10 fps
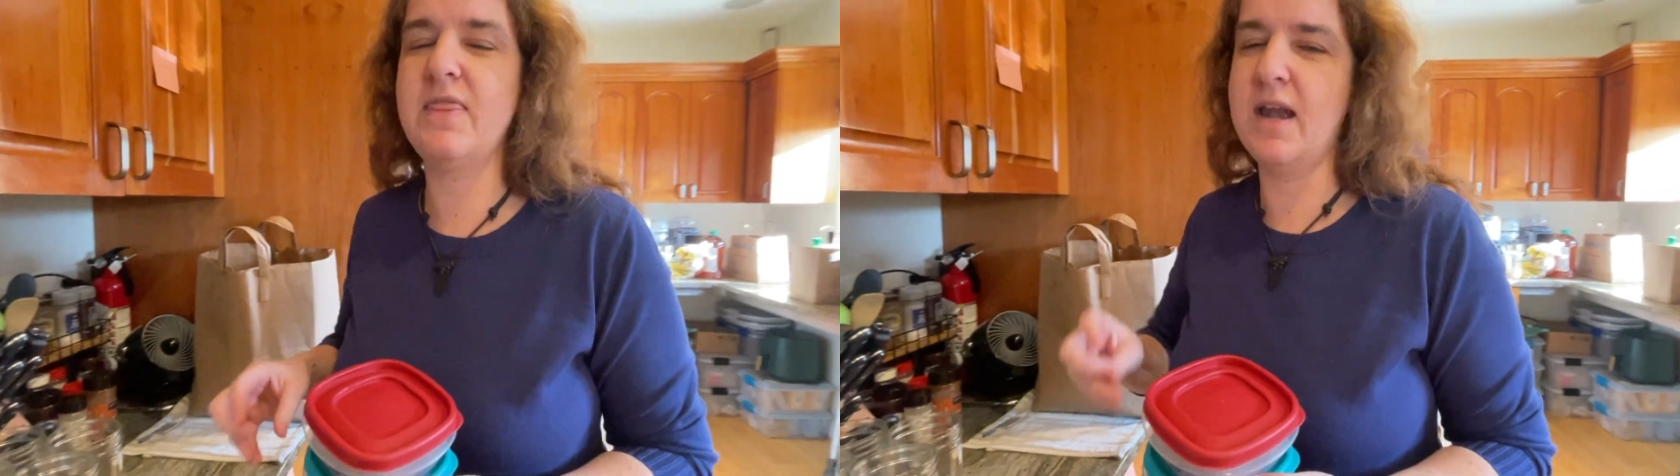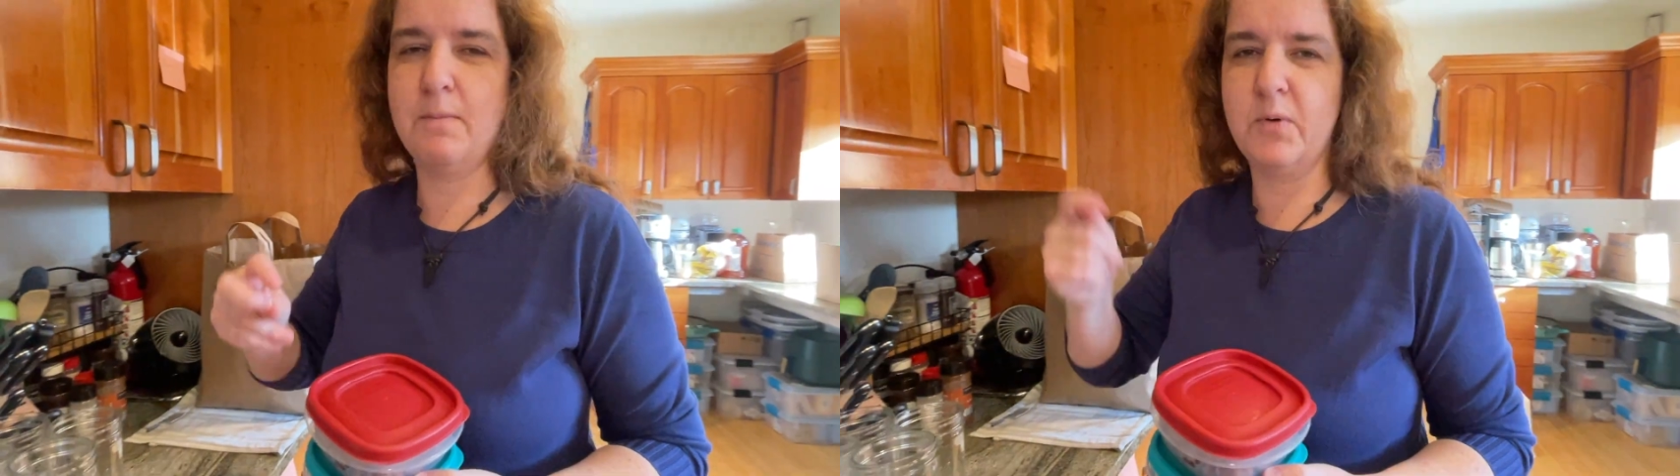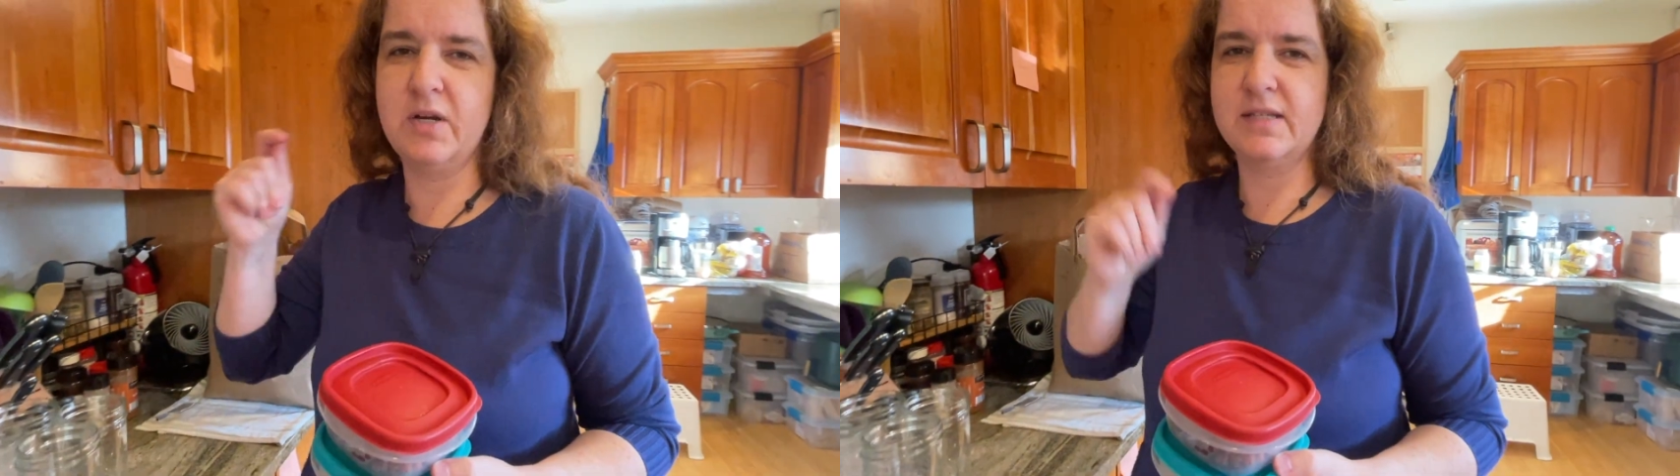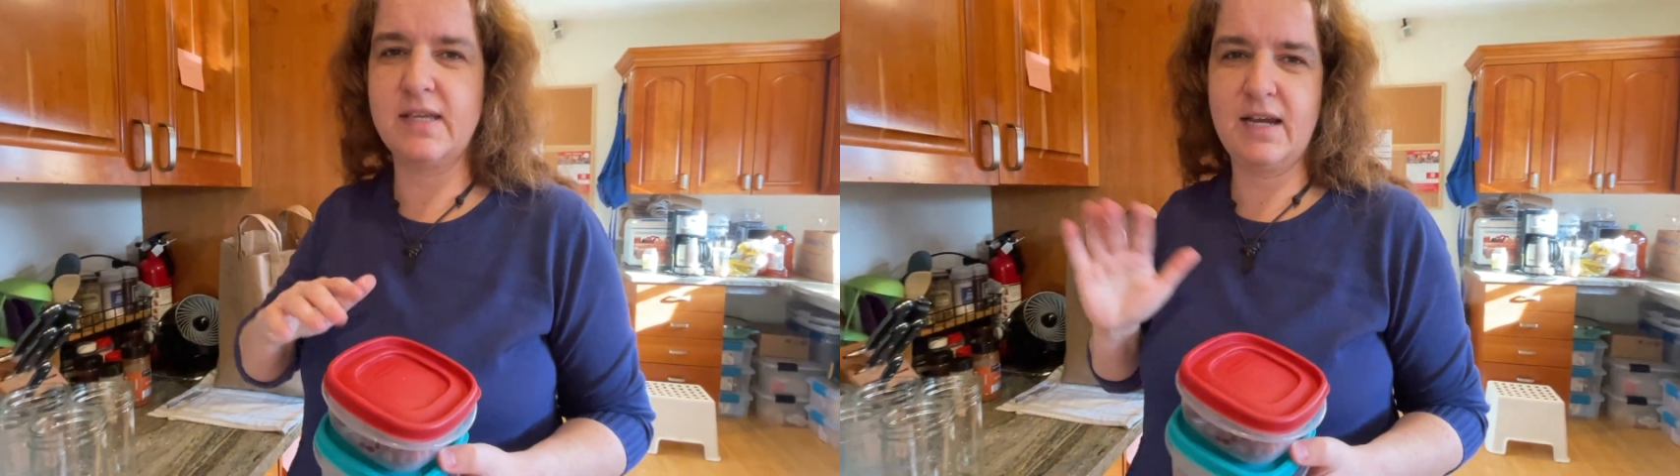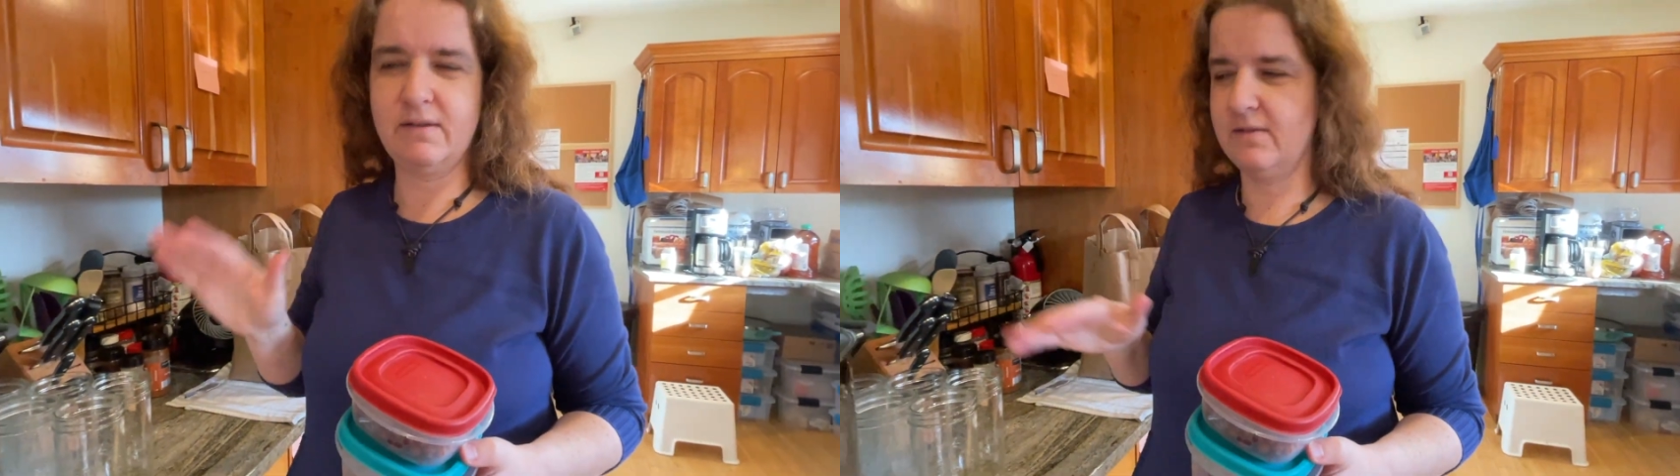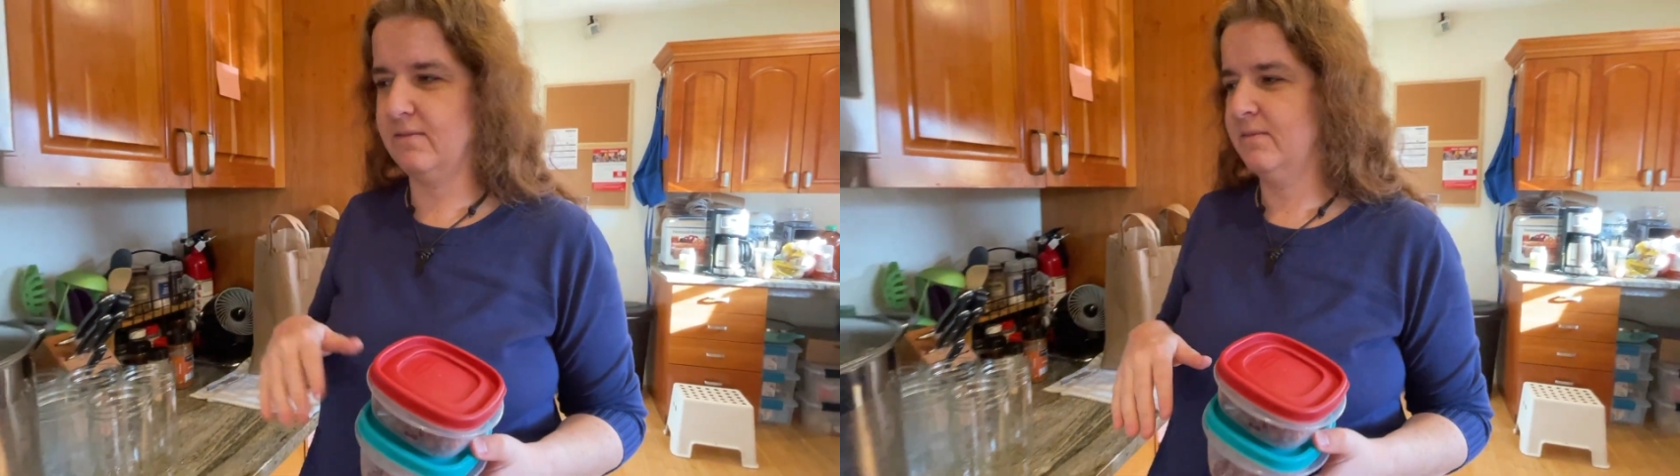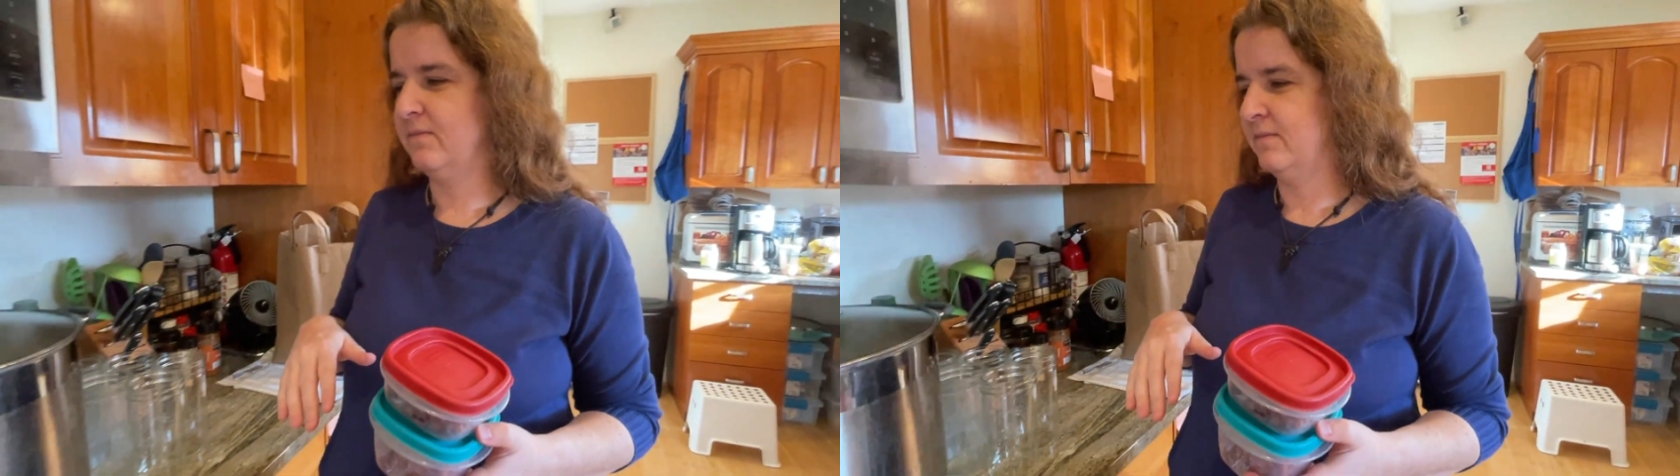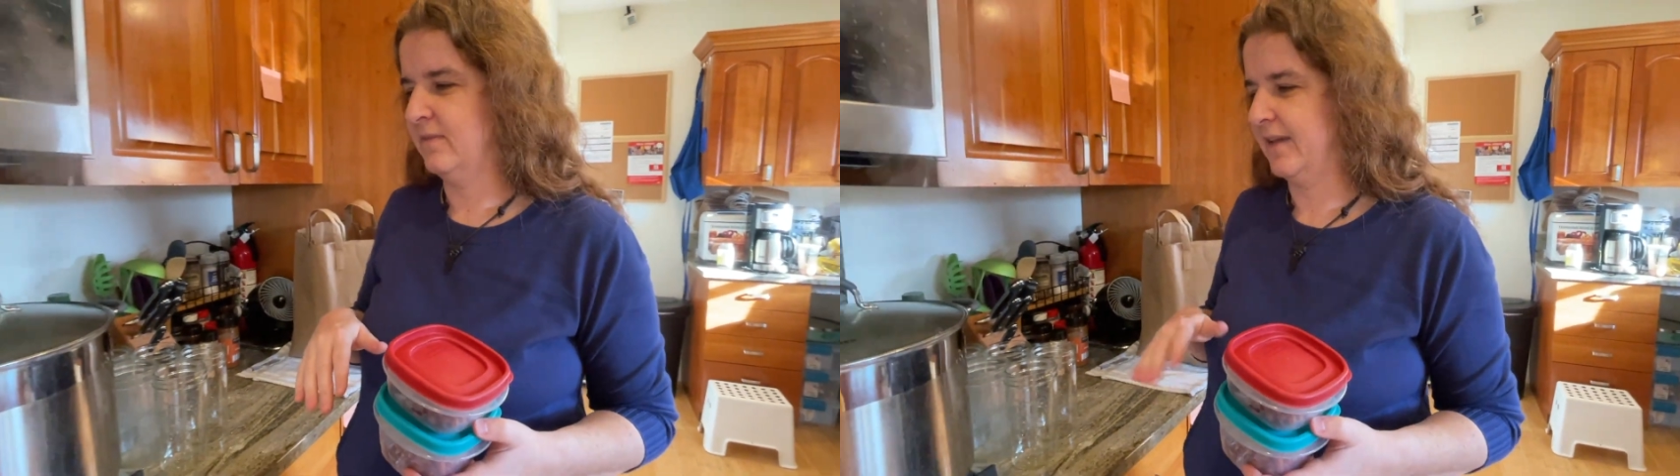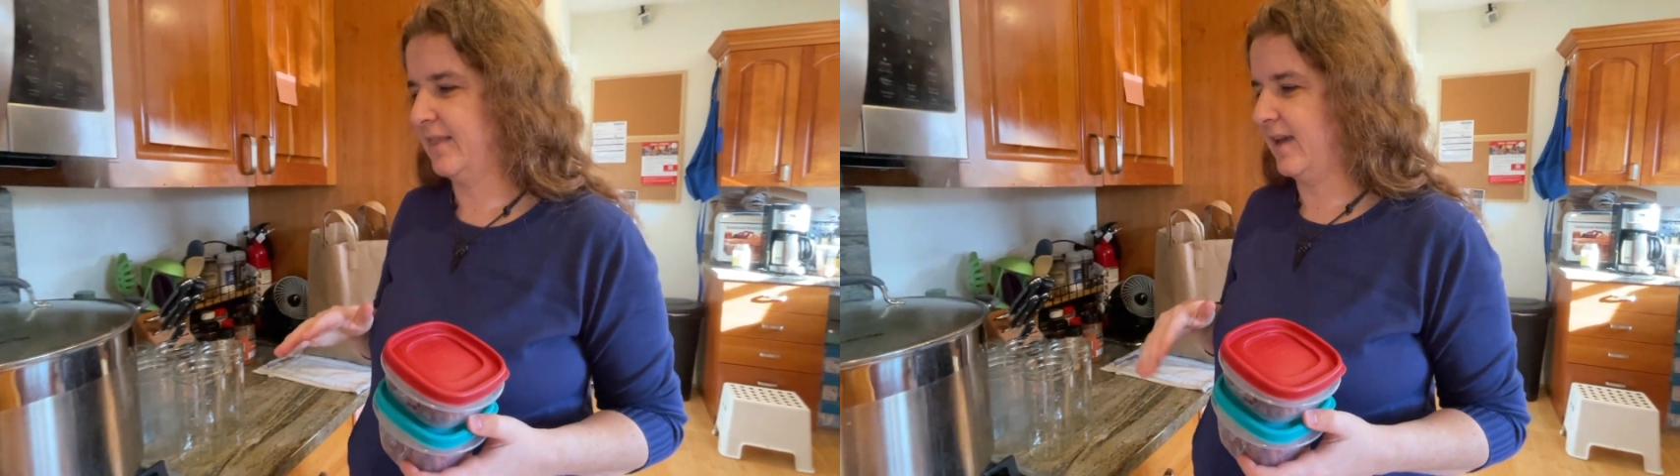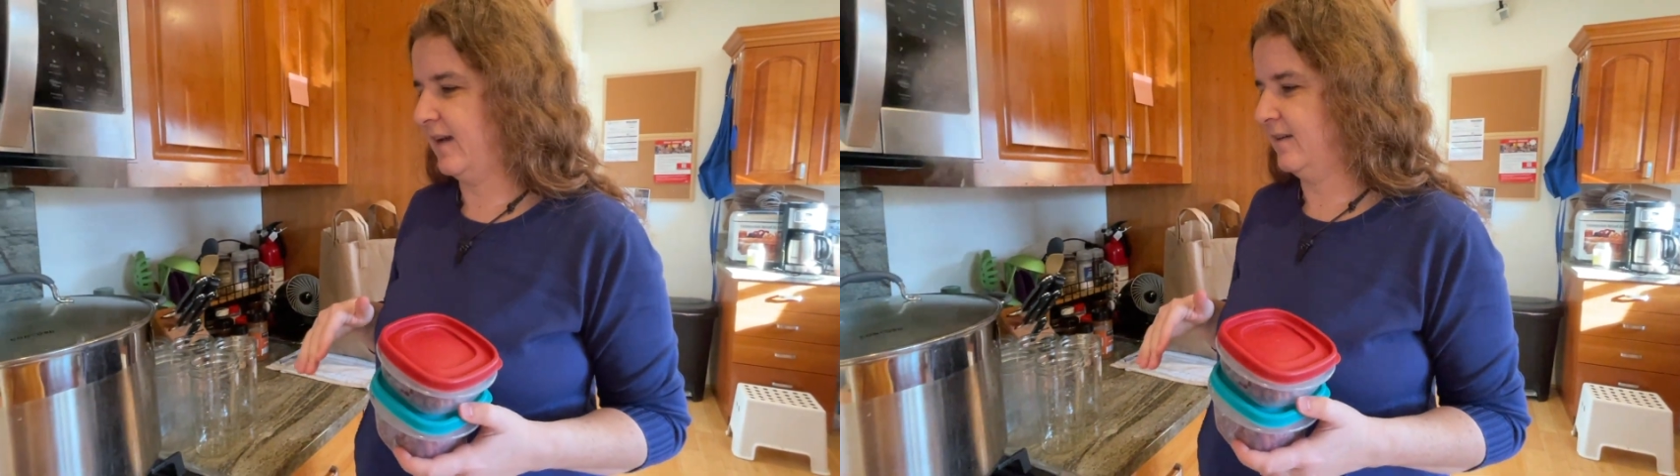then it boils like
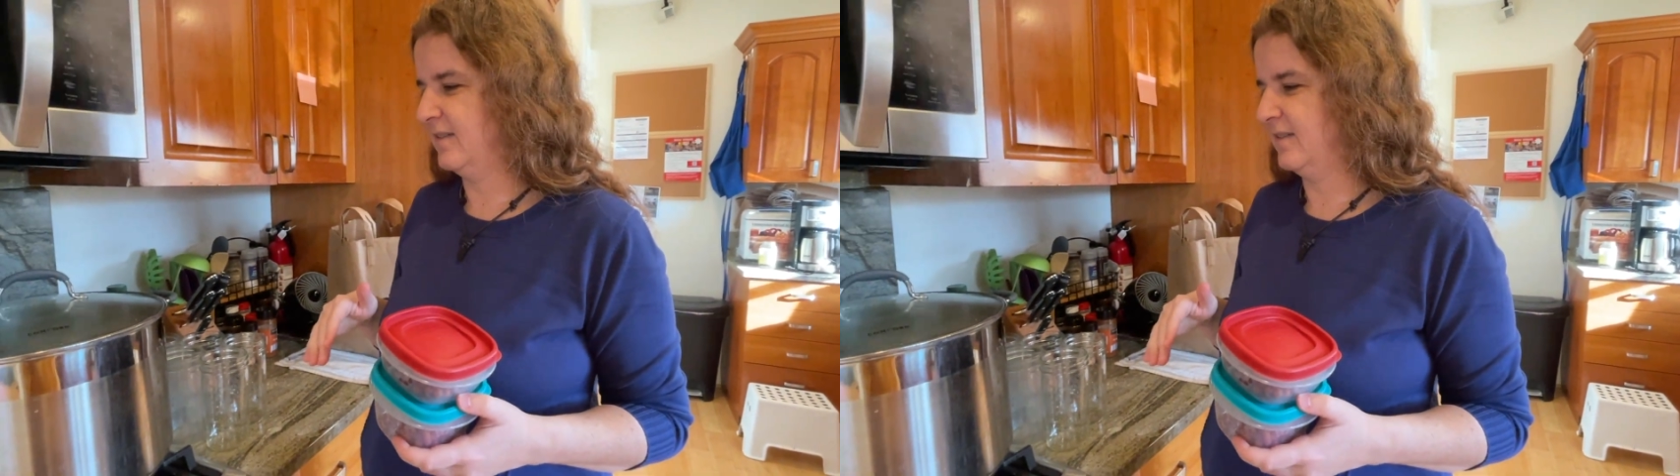that.